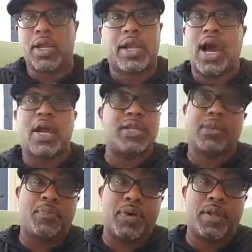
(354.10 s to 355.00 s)
God
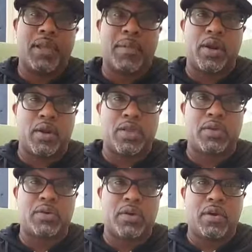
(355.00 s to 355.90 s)
didn't put a limit on
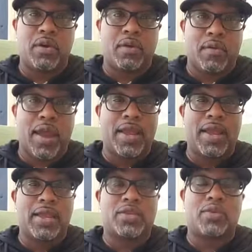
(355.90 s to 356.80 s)
you. Right?
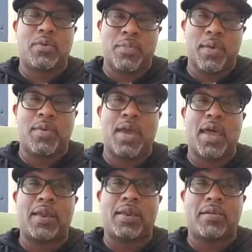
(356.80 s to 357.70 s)
So remember
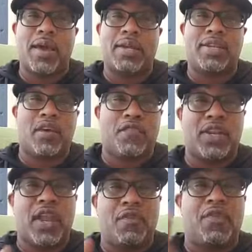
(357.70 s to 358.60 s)
that. Right? Death
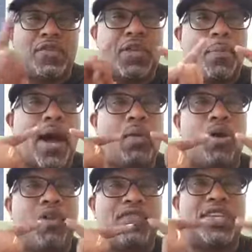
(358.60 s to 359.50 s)
and life is in the
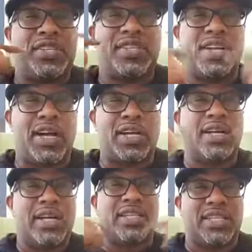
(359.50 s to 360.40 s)
power of this tongue.
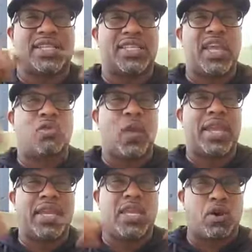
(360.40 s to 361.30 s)
This thing
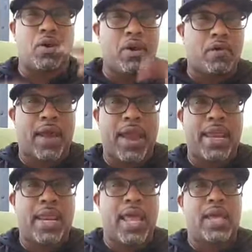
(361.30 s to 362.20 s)
right here,
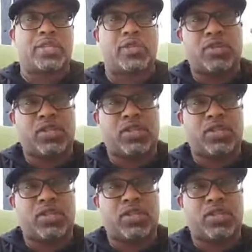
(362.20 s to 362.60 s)
right? And so